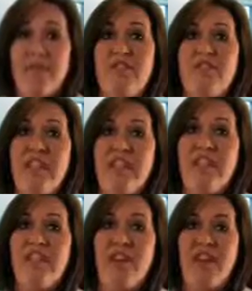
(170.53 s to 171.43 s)
So now
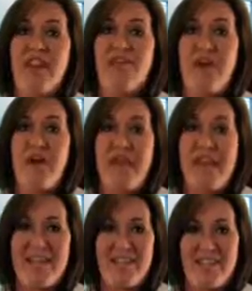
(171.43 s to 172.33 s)
let's go down to our
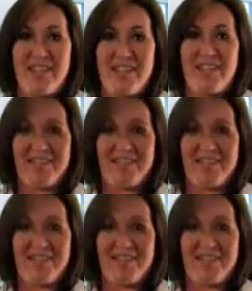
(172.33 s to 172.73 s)
patient.